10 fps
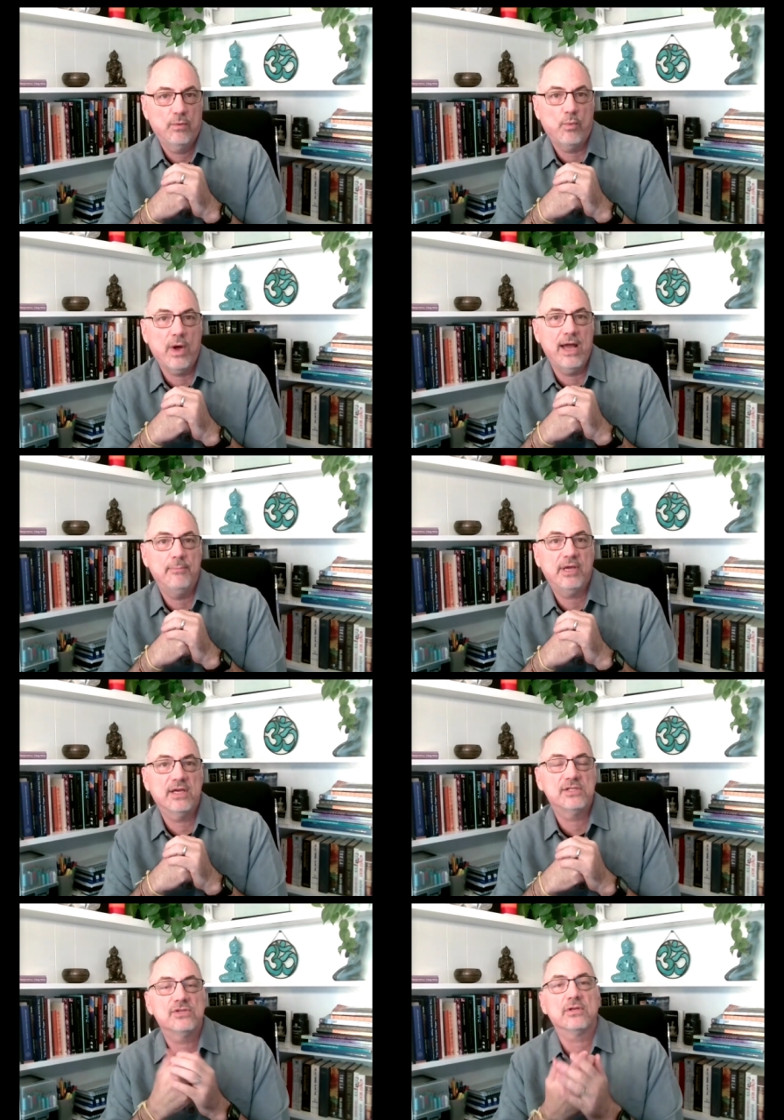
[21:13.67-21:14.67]
Why?
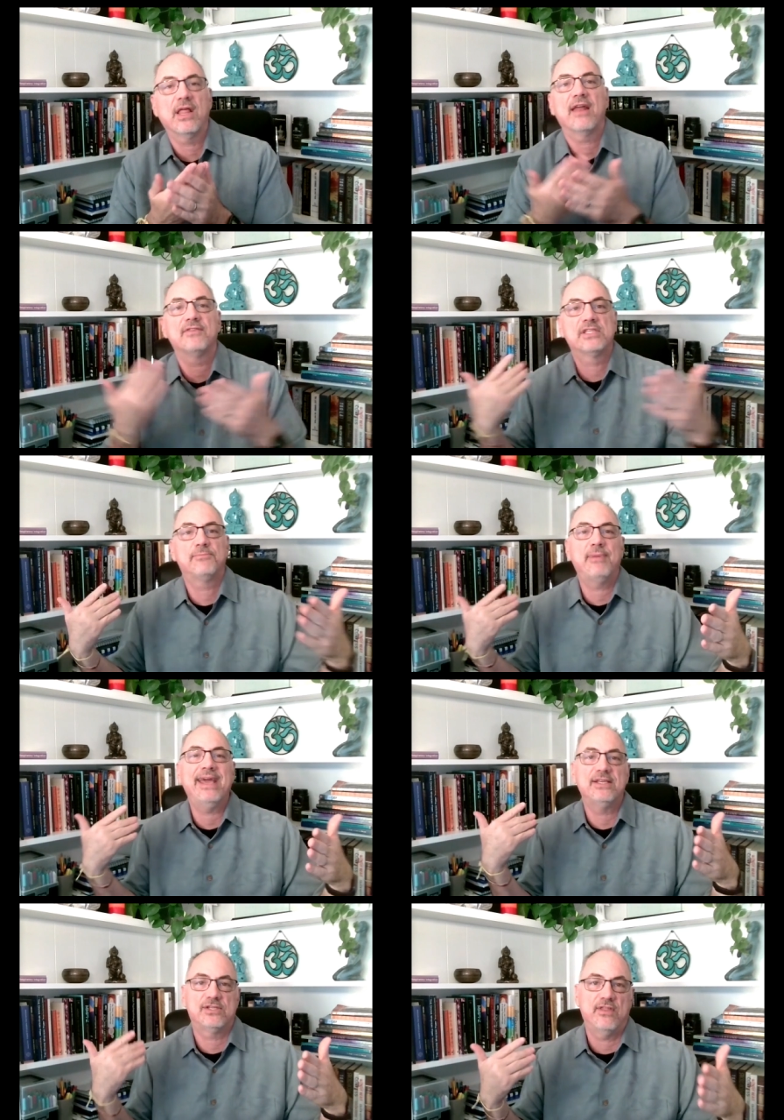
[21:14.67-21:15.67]
Because there's a lot of
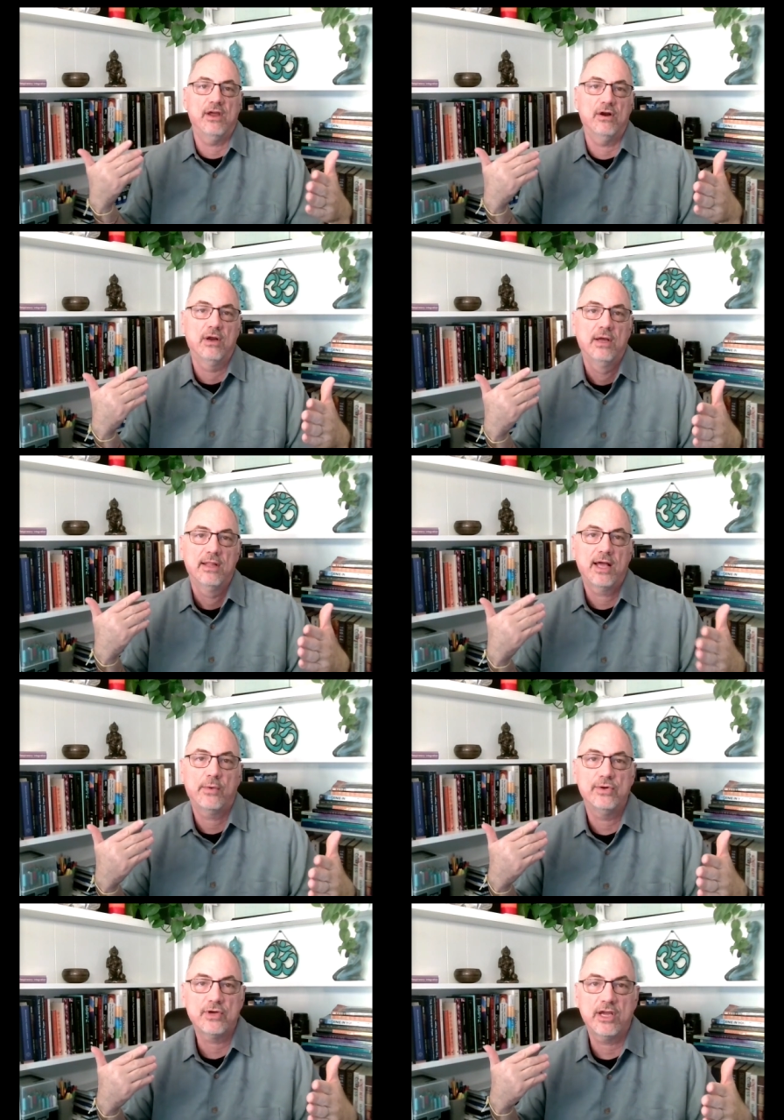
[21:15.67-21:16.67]
space there.
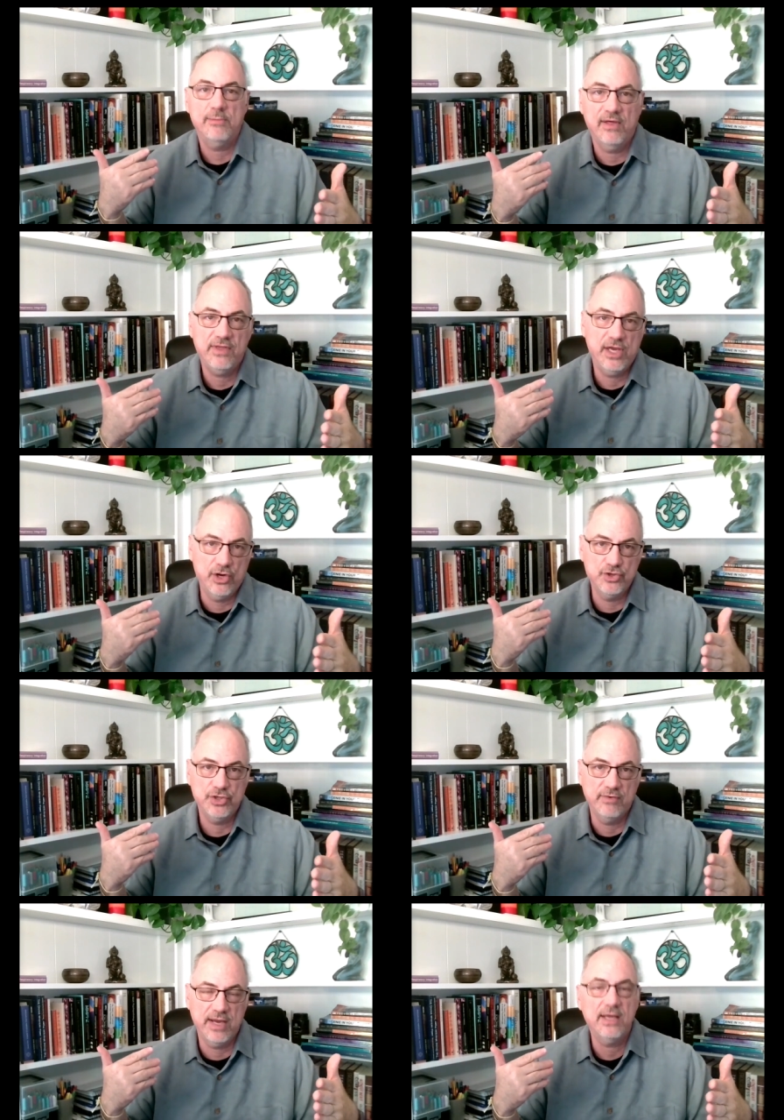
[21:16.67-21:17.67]
Like we were talking about the
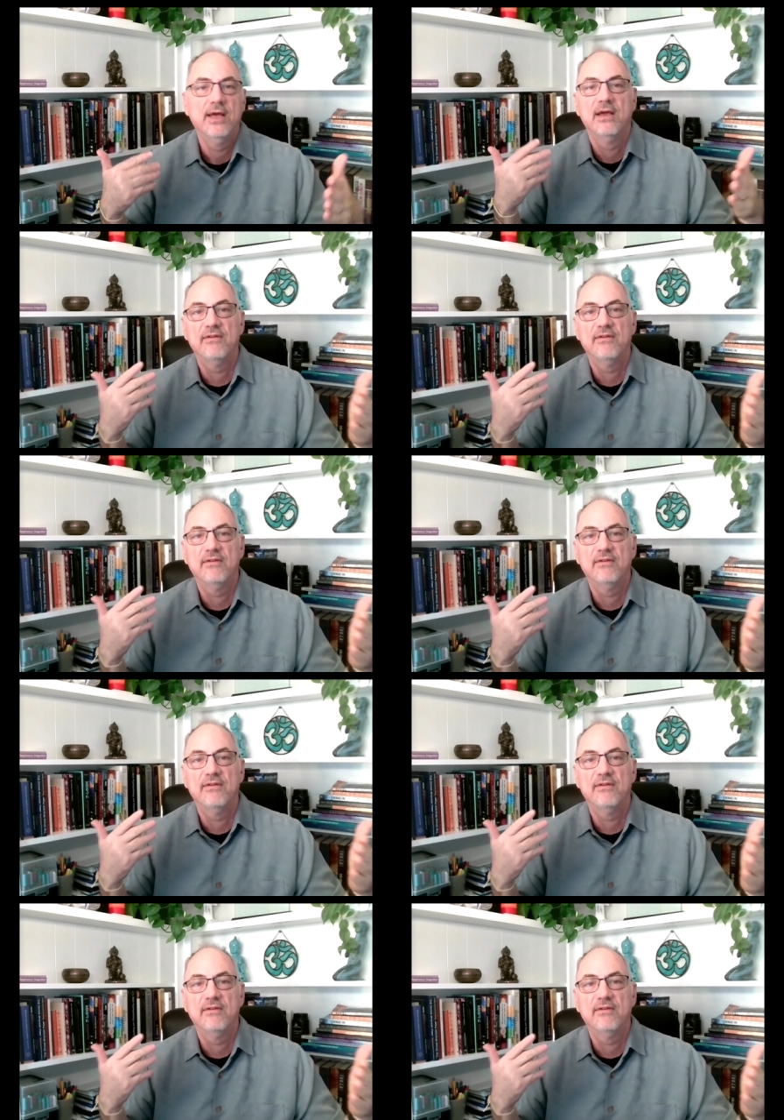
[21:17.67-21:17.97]
energy, right?